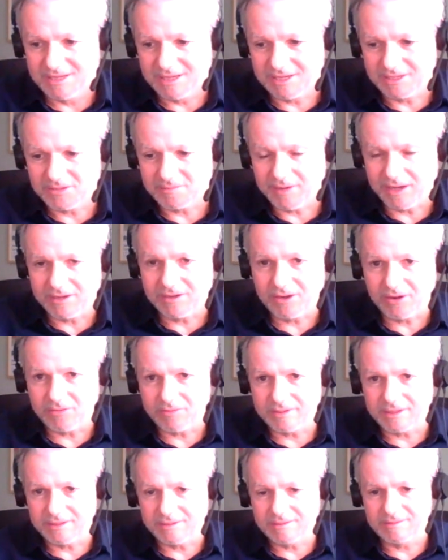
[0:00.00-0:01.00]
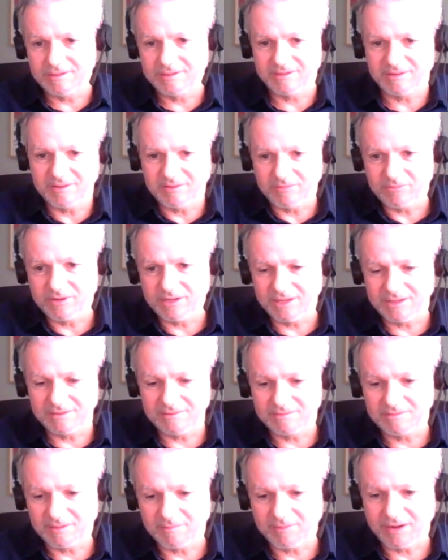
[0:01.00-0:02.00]
as you may know,
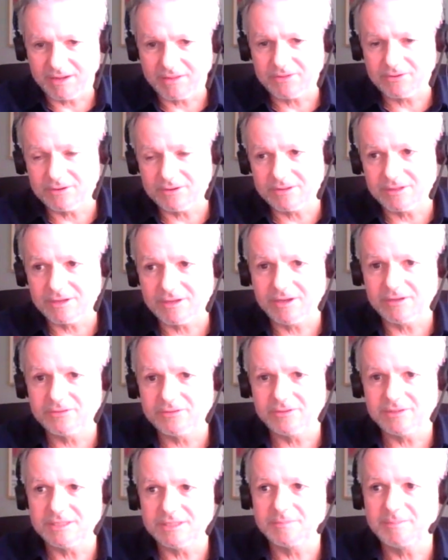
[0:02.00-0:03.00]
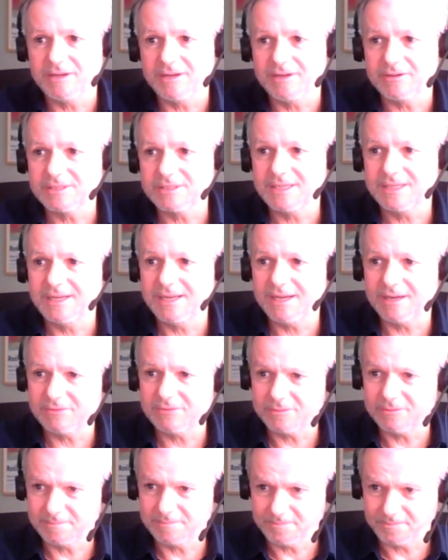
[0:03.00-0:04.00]
we about a third of the country is below sea
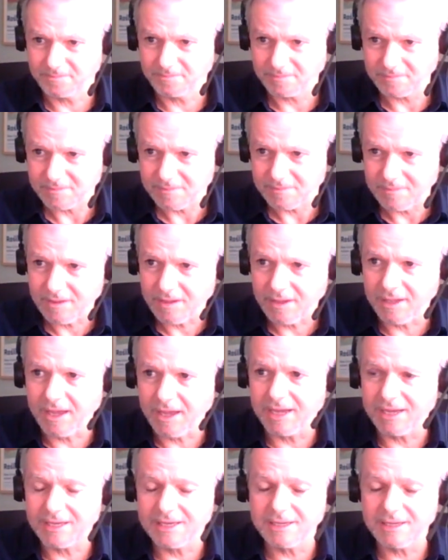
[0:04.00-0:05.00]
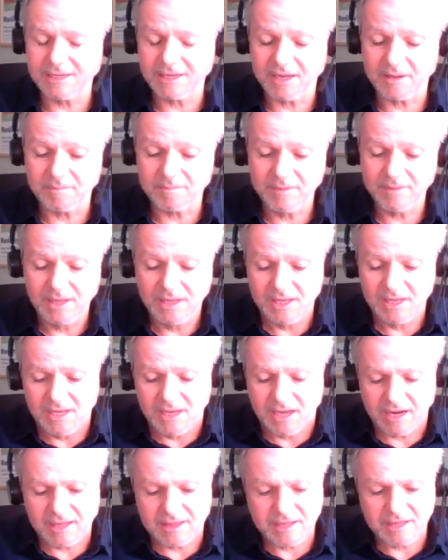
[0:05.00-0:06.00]
level. And
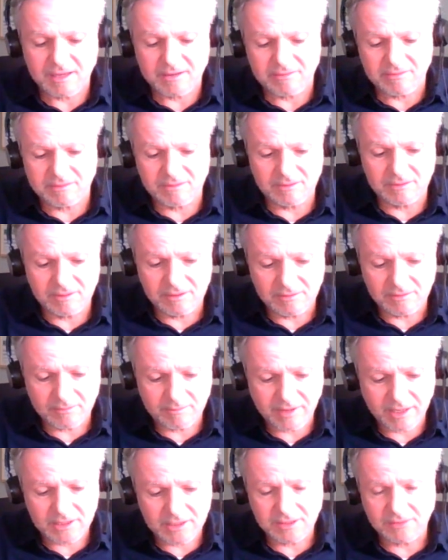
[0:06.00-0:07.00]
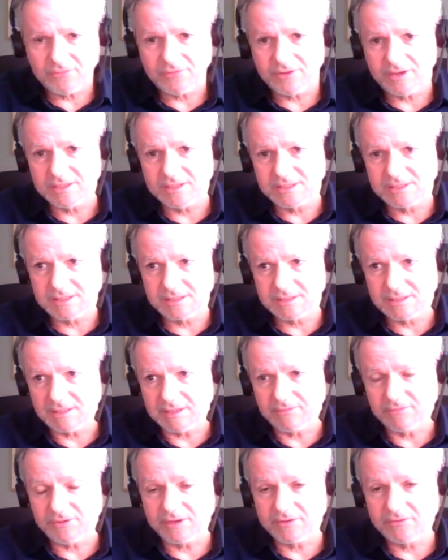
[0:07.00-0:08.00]
I think managing floods
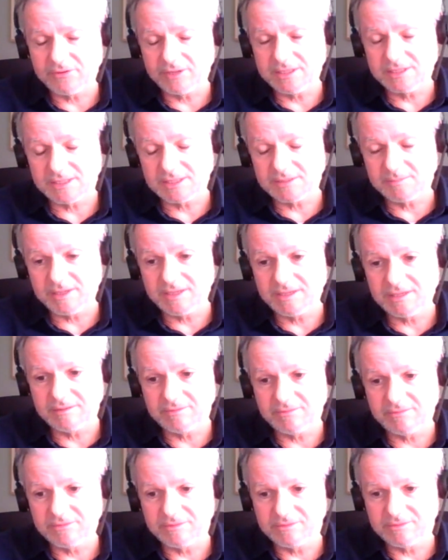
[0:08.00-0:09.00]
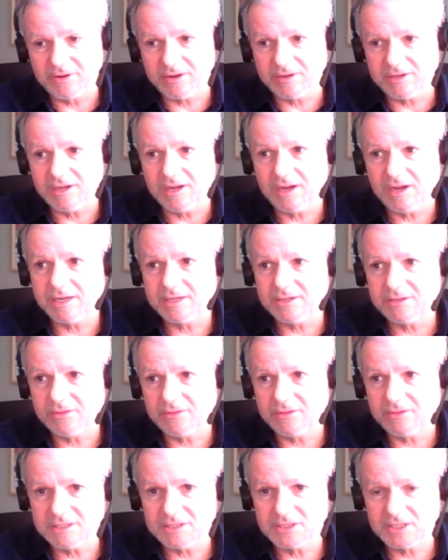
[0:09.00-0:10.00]
and flood risk has been very high
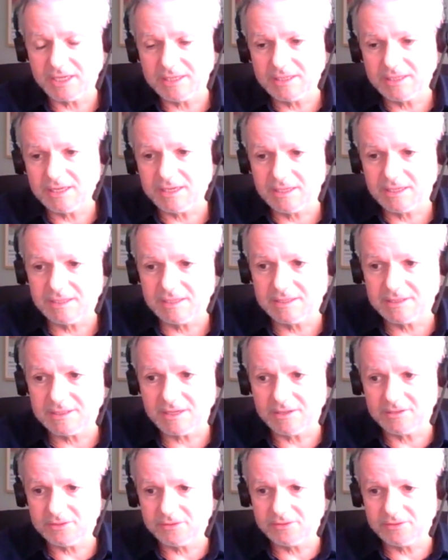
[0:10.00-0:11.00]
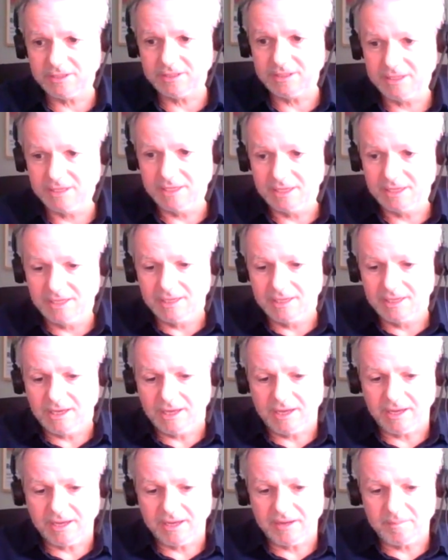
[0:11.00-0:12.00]
on the agenda in this country.
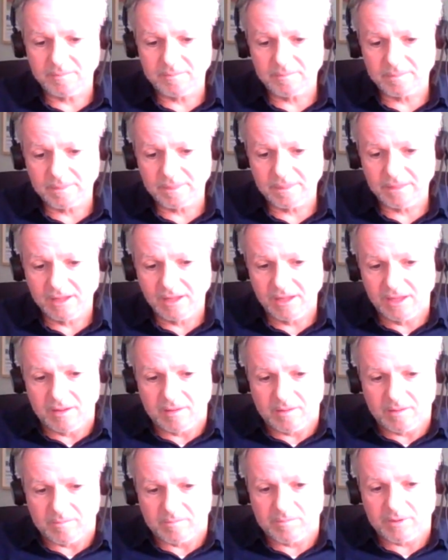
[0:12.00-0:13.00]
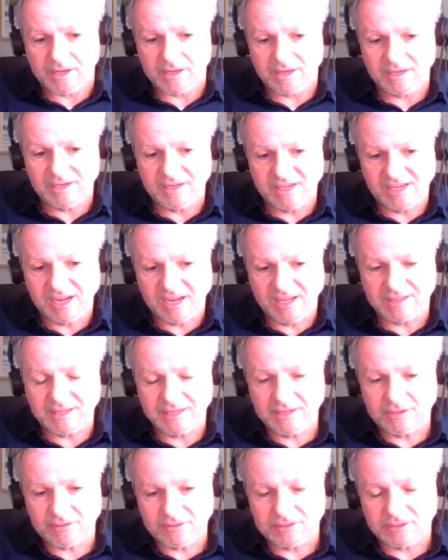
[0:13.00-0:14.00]
But I
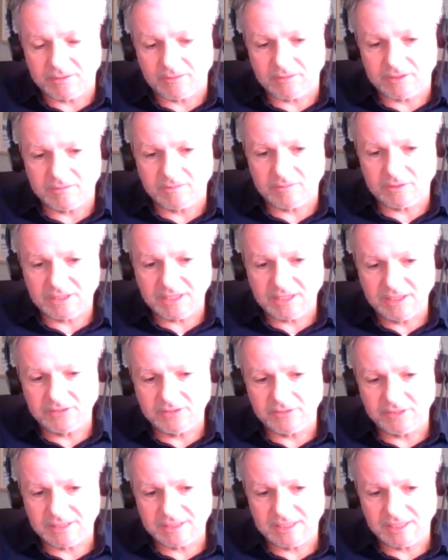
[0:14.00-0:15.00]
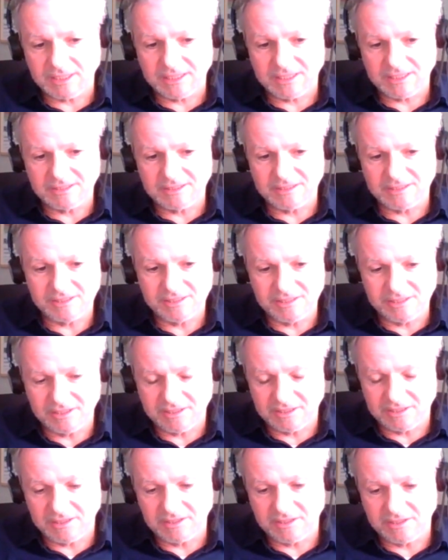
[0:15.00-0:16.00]
think also what's interesting,
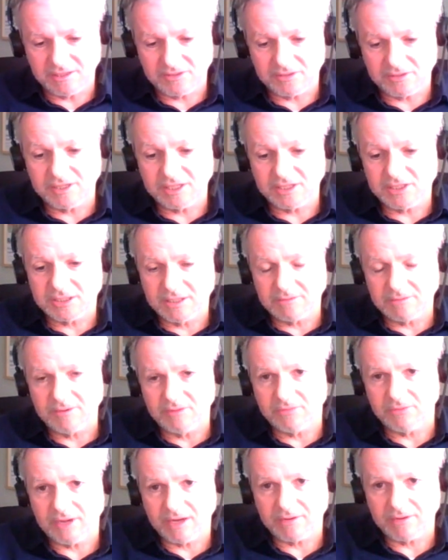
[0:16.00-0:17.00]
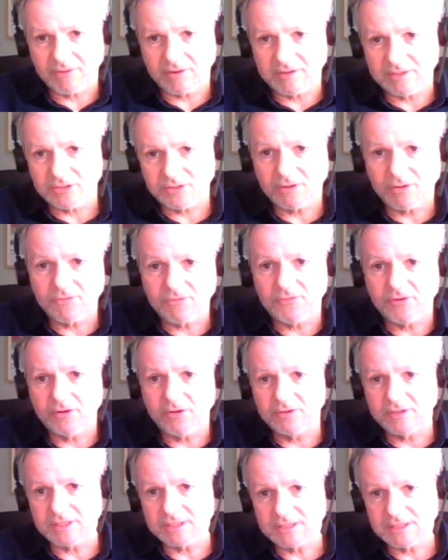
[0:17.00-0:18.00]
you know, traditionally we've had a very strong
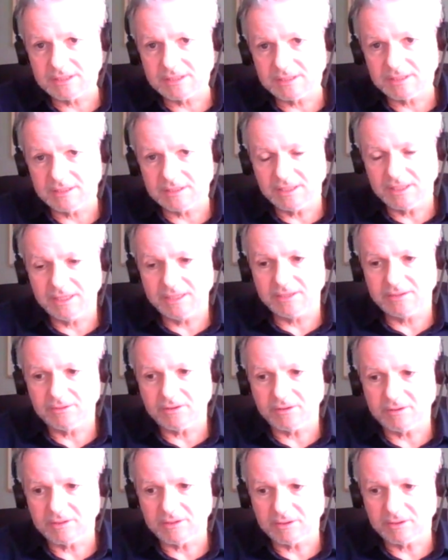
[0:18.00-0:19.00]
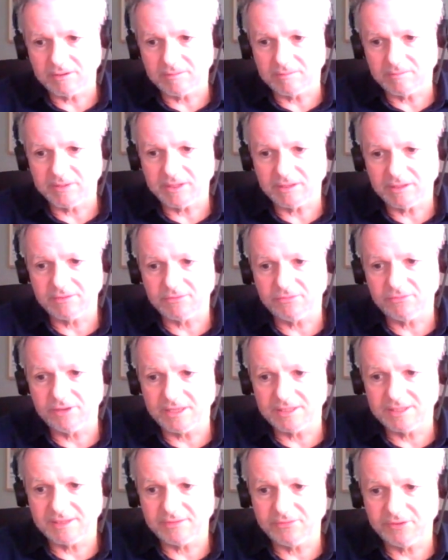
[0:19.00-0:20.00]
focus here on building
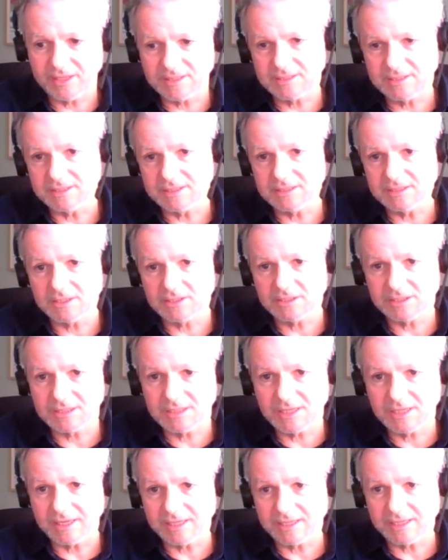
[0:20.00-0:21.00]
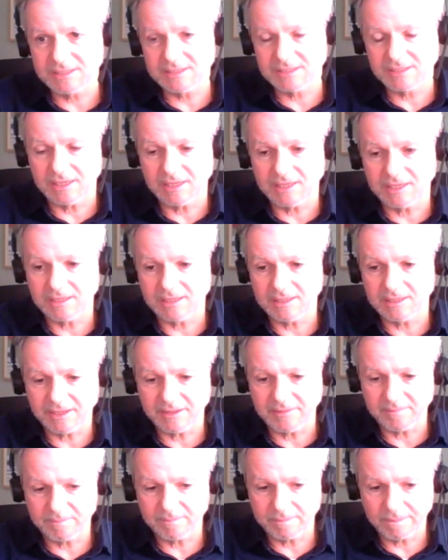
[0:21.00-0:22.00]
flood defences such as dikes and
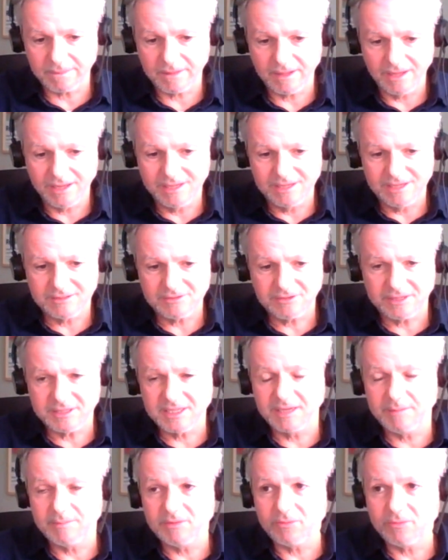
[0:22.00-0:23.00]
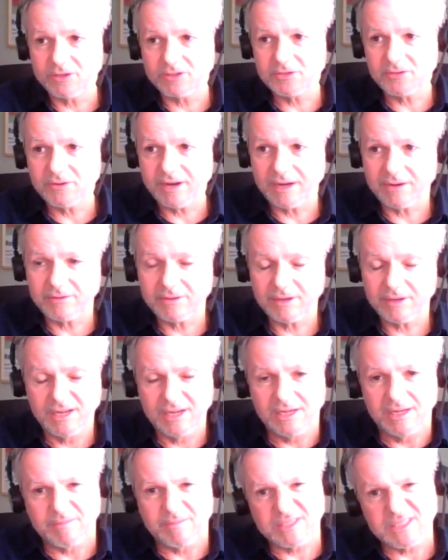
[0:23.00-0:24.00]
trying to keep the water out.
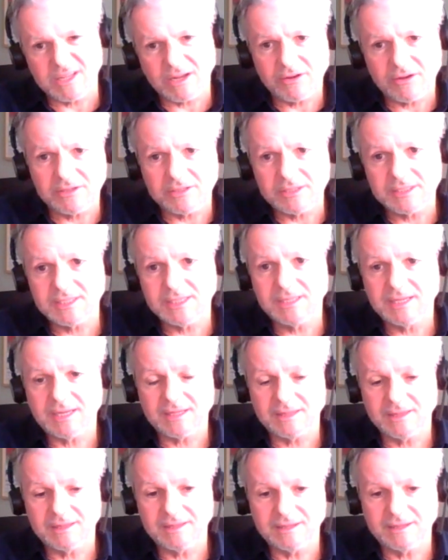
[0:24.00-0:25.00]
But slowly you see that